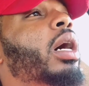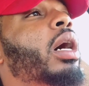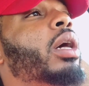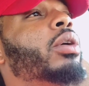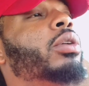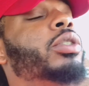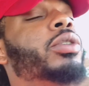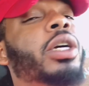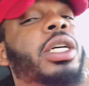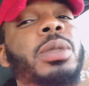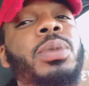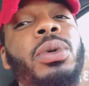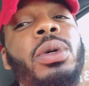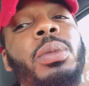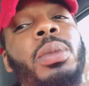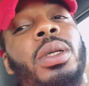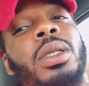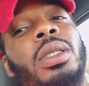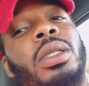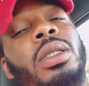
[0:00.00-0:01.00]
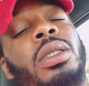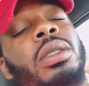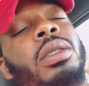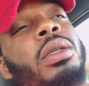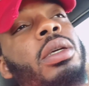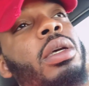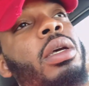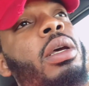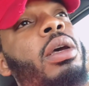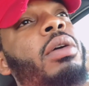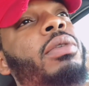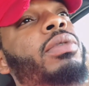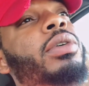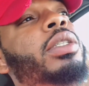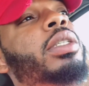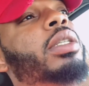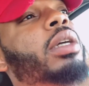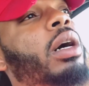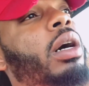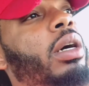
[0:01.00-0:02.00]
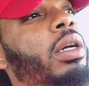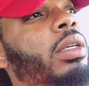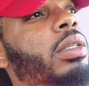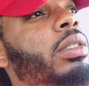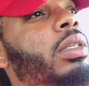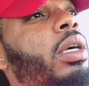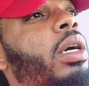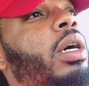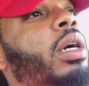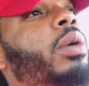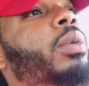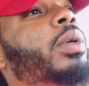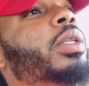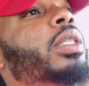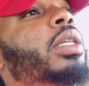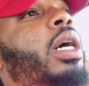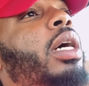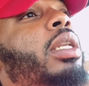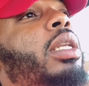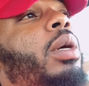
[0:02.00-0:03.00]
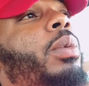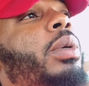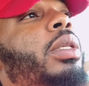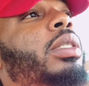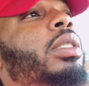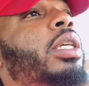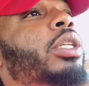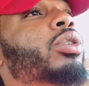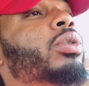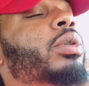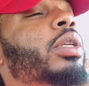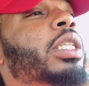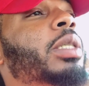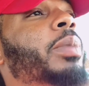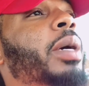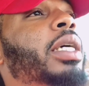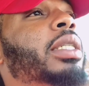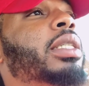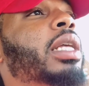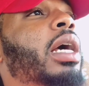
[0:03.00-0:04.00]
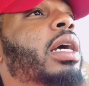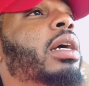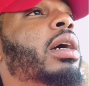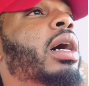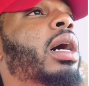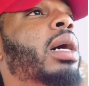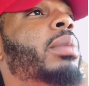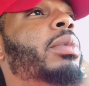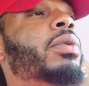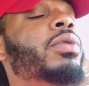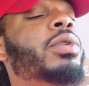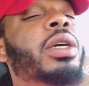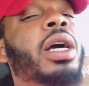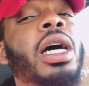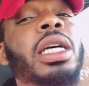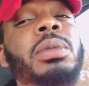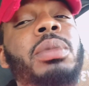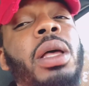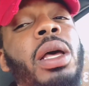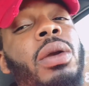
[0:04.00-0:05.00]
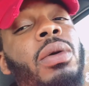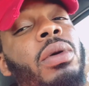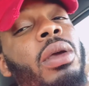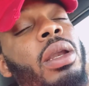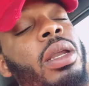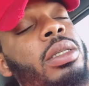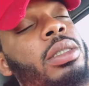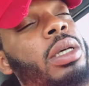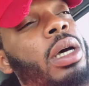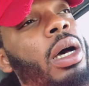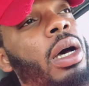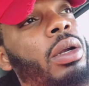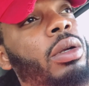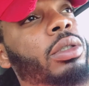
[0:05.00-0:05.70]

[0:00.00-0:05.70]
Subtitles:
auto transport business. For starters, we're signed up with centraldispatch.com. If you guys plan on getting to auto